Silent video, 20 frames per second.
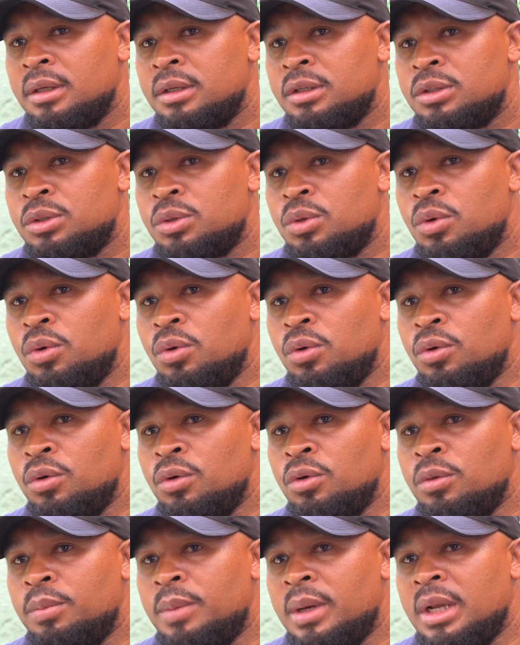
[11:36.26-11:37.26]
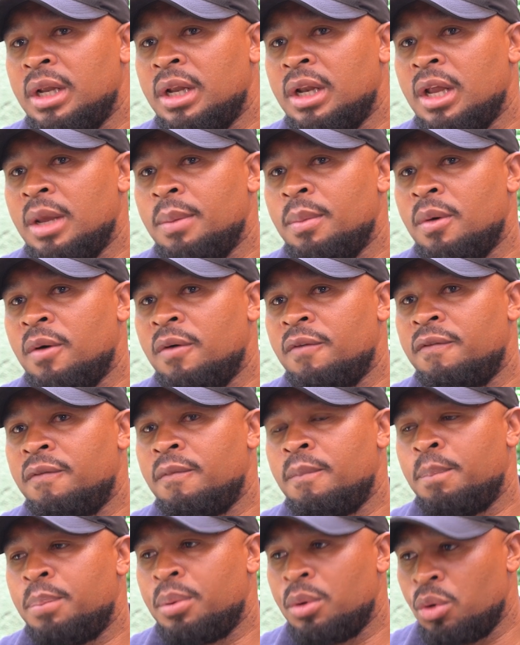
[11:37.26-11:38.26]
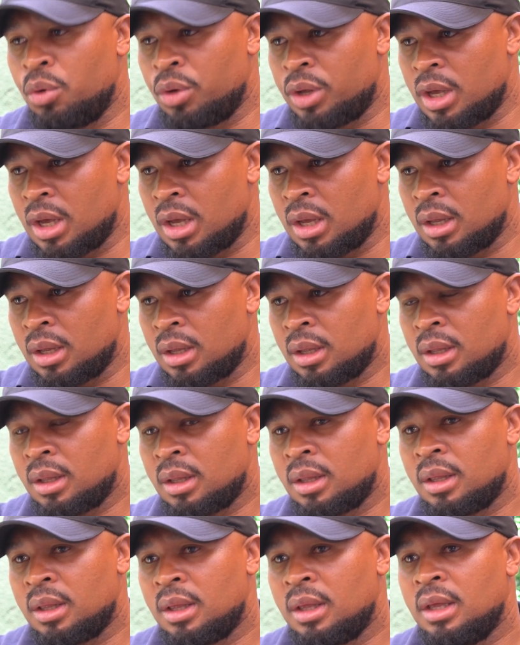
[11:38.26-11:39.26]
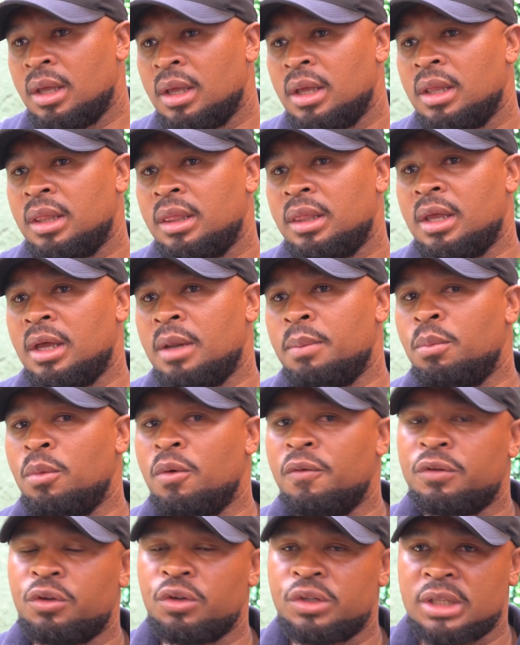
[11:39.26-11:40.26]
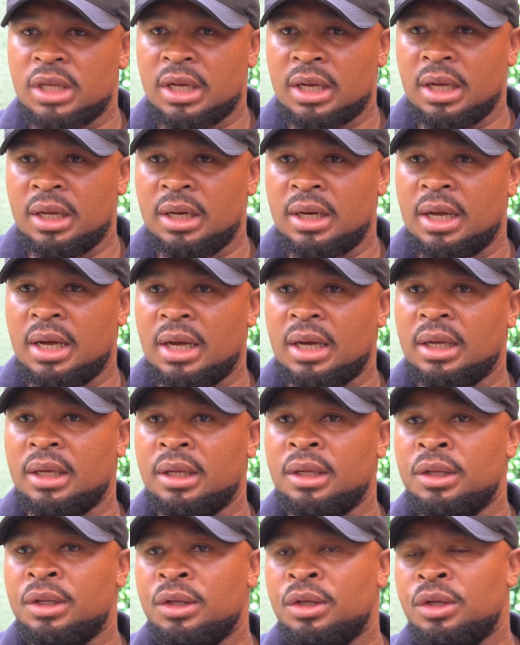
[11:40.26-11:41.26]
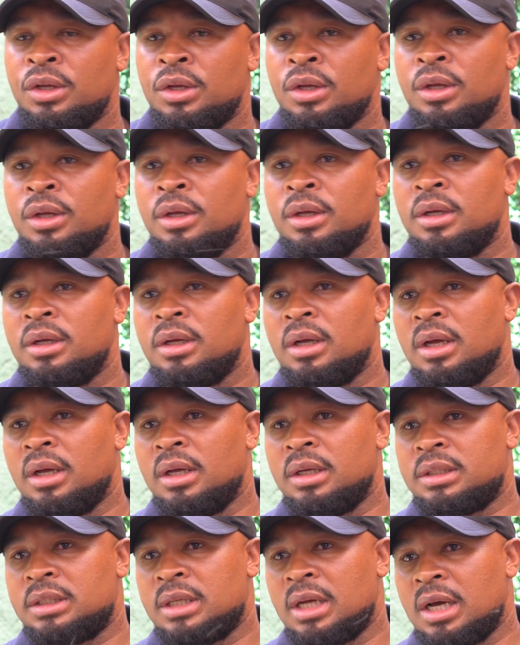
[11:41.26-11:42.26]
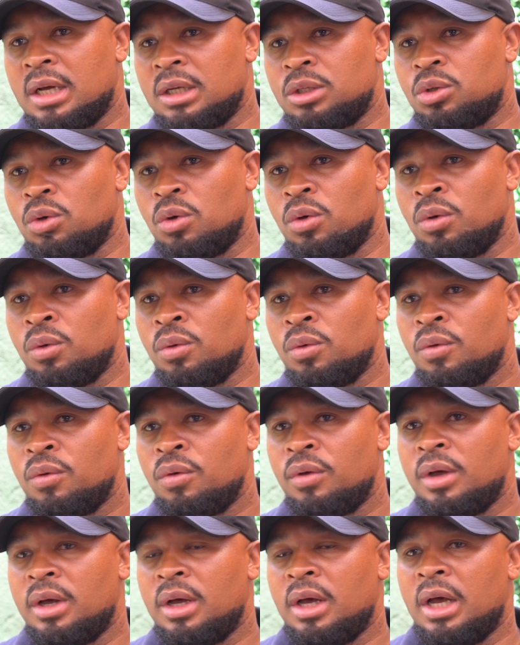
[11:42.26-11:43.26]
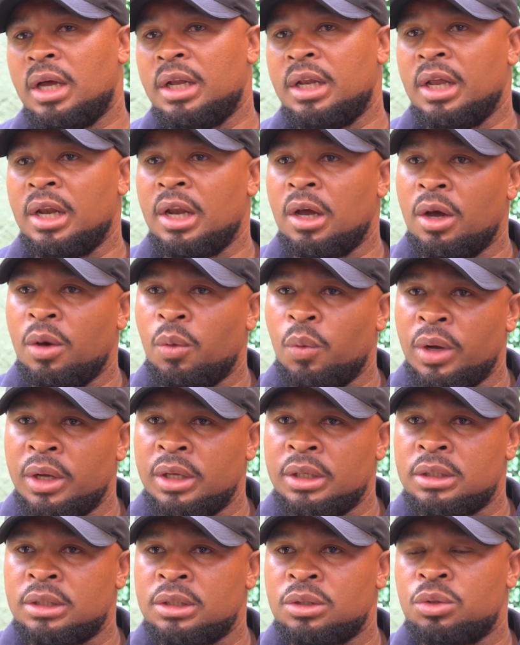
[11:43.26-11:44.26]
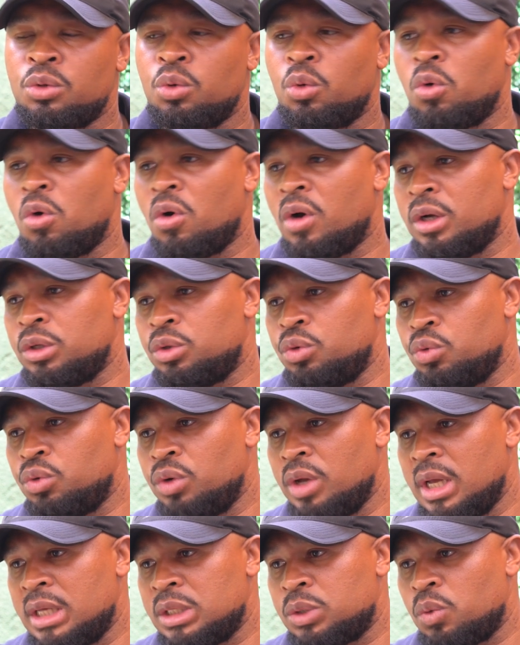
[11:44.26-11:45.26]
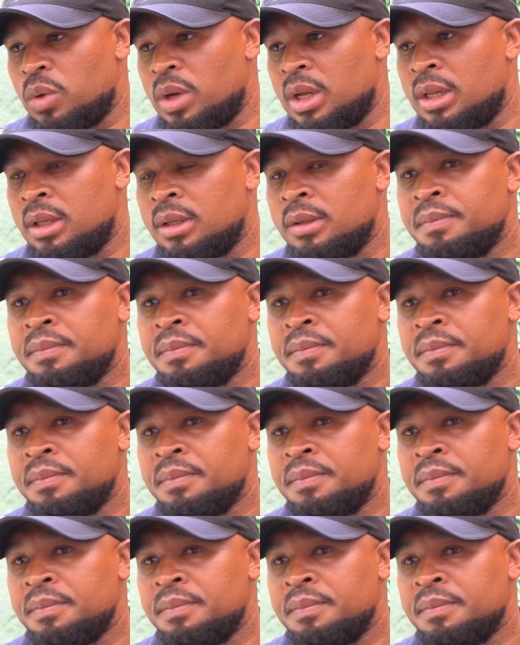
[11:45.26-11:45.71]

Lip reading: school by the name of Mpolokeng. Then moved to secondary, Tato. And then I went to Horatutu as well.